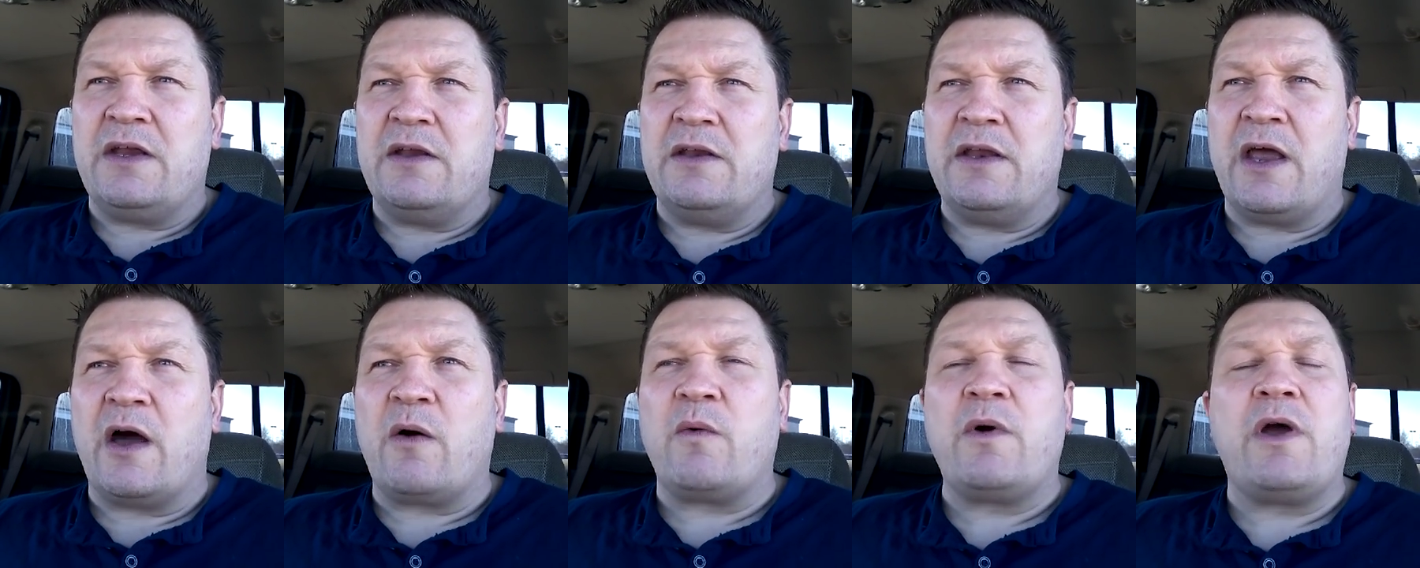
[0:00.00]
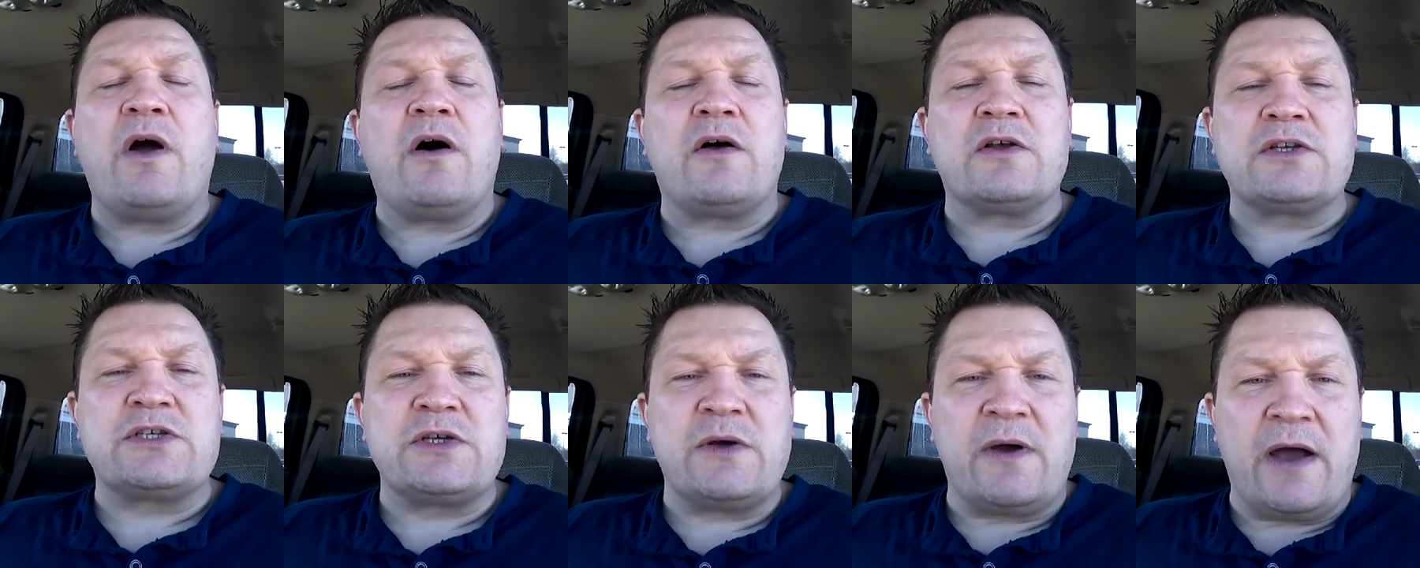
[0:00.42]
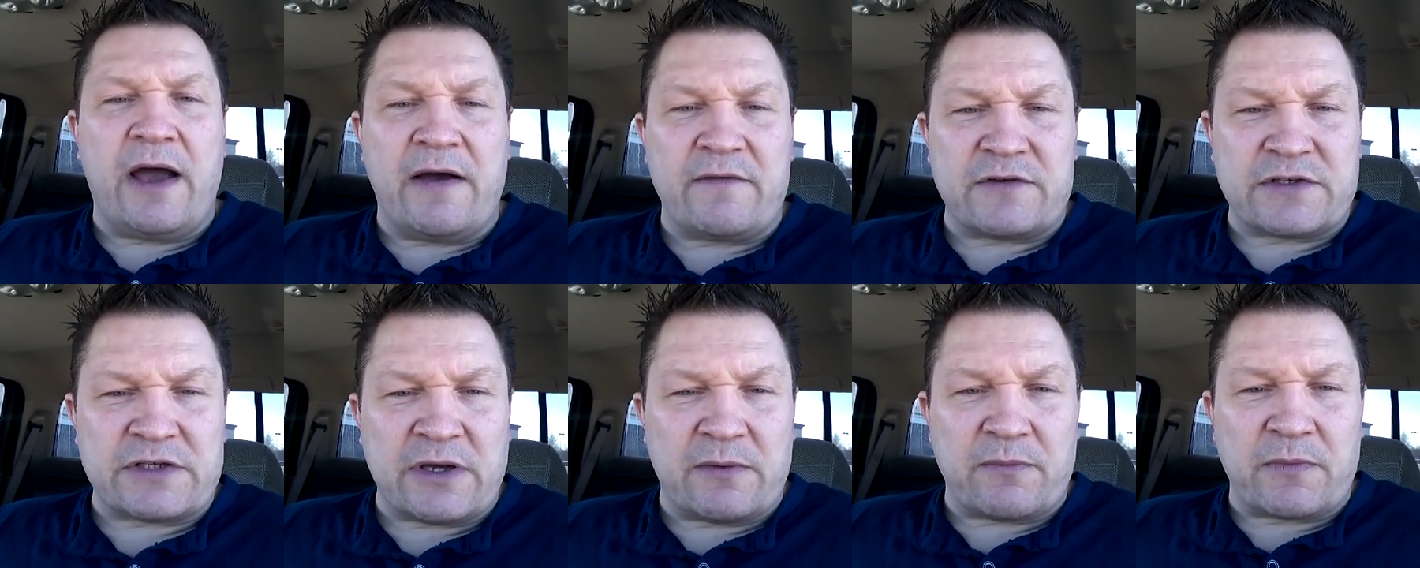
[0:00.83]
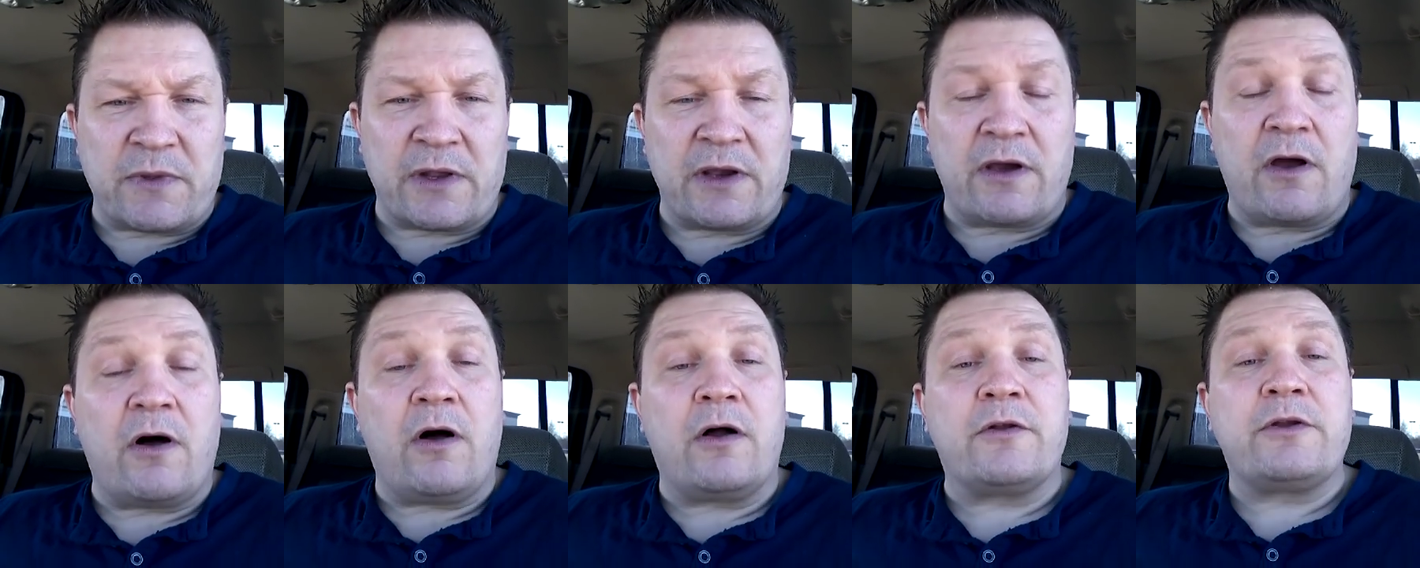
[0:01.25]
Now we also have
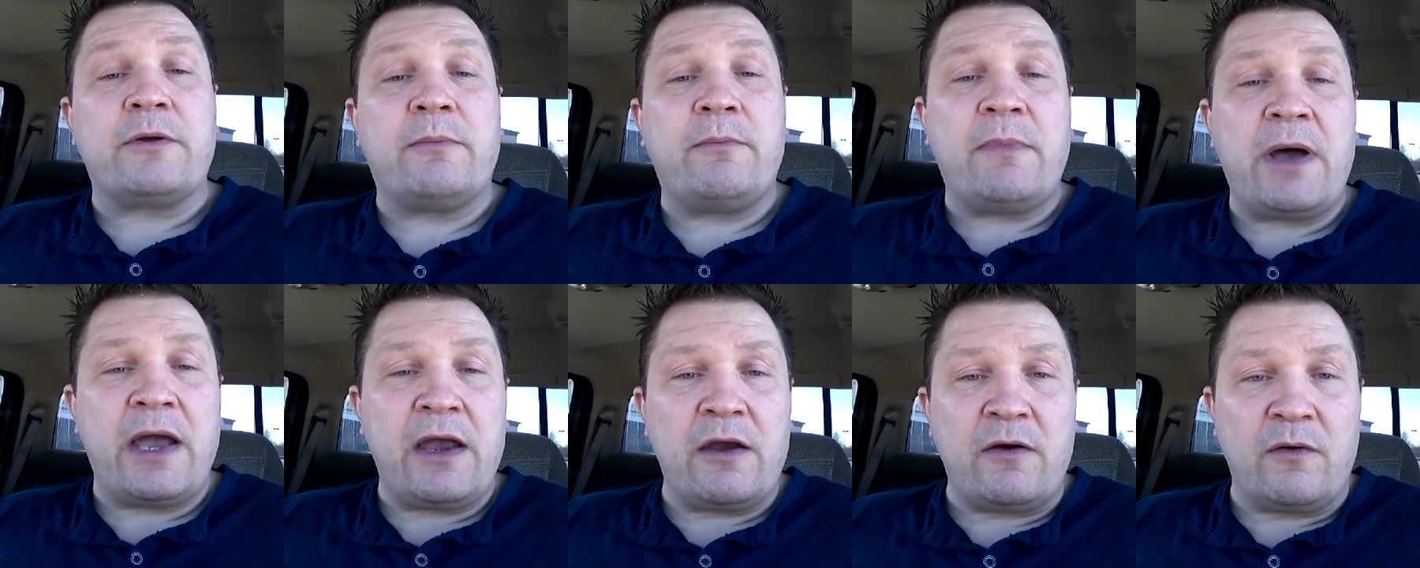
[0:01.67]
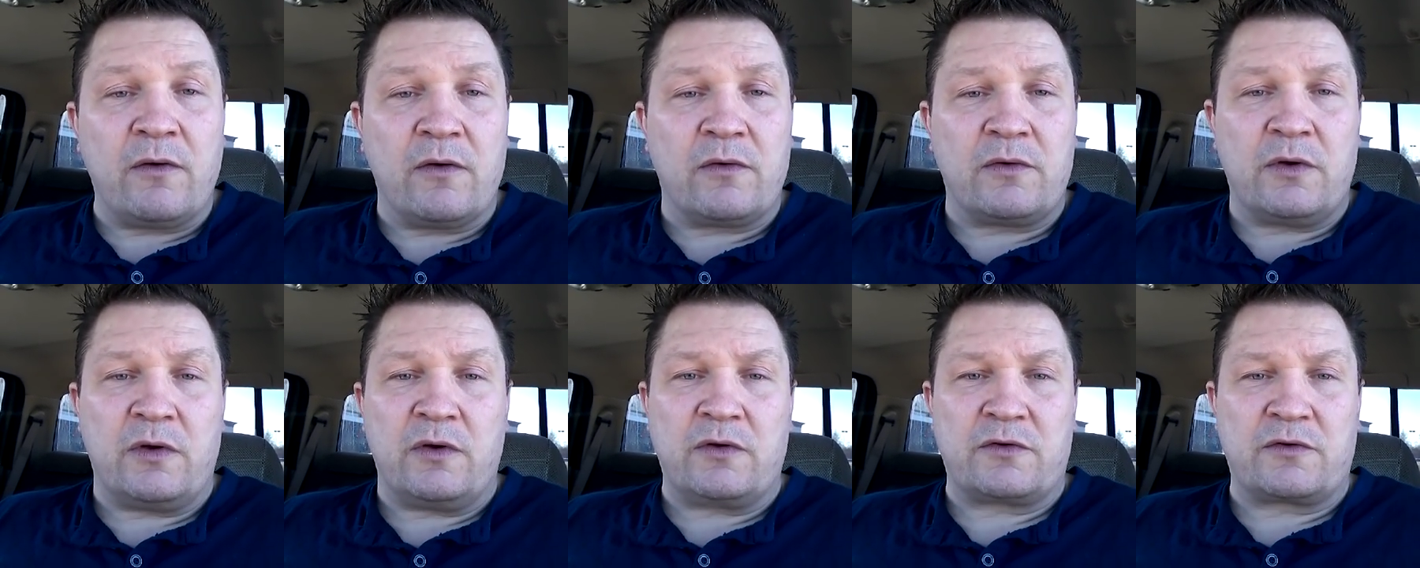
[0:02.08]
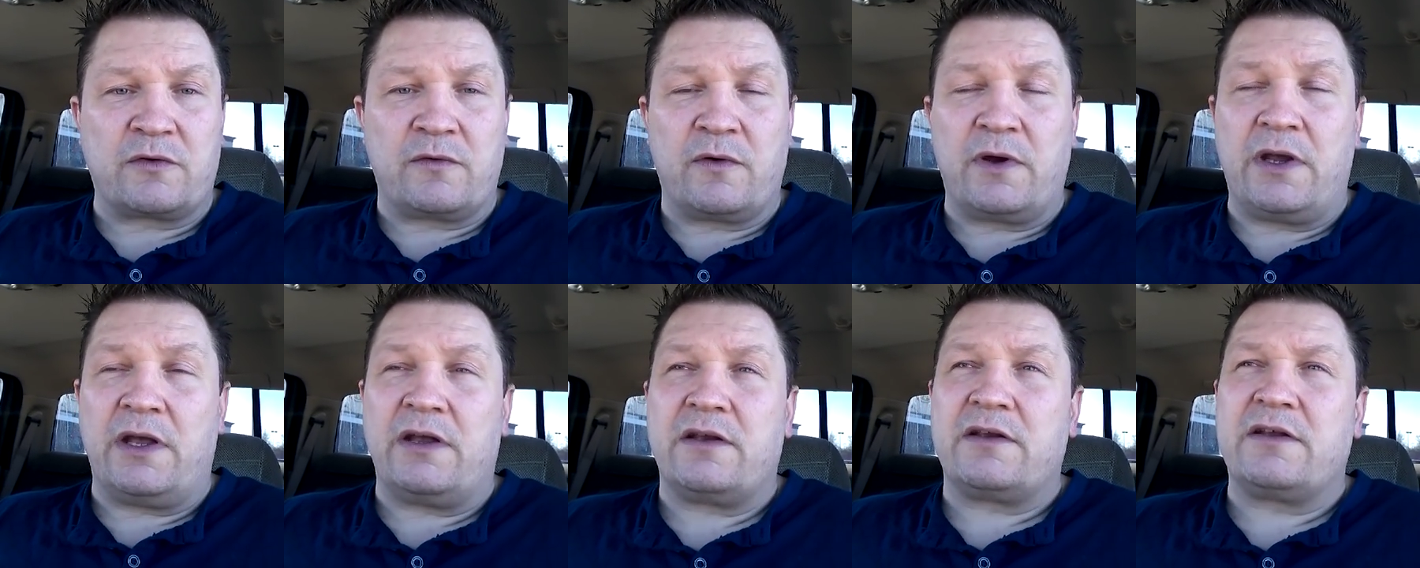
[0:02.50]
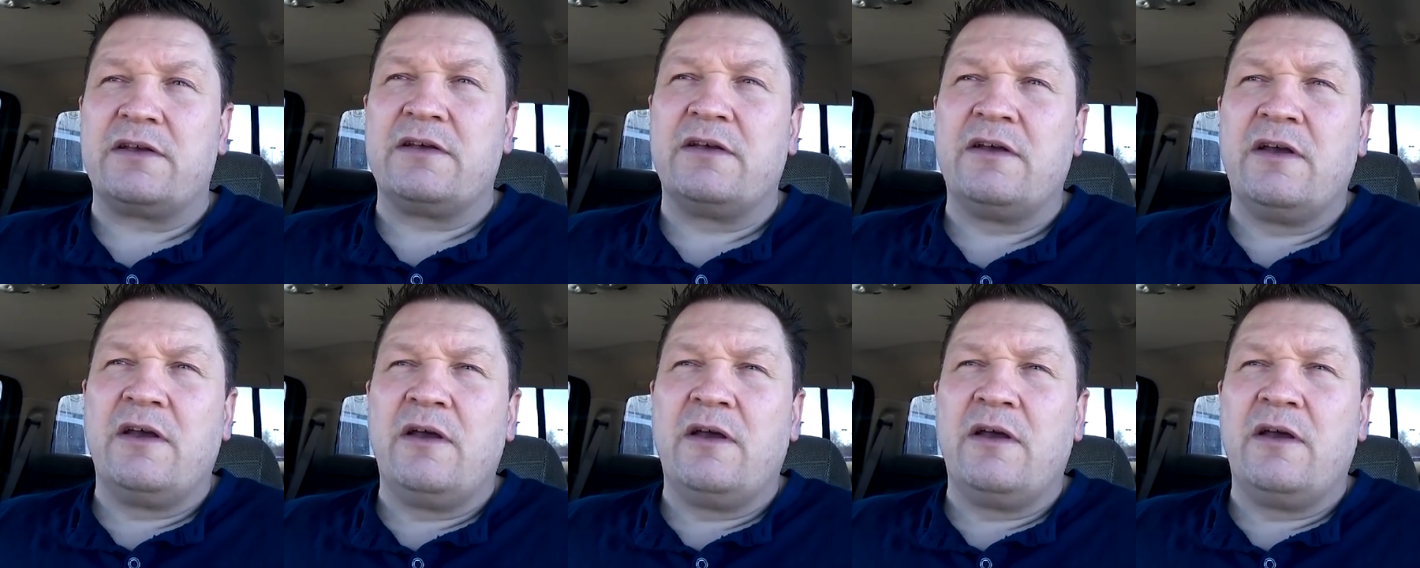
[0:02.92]
something called a micronutrient.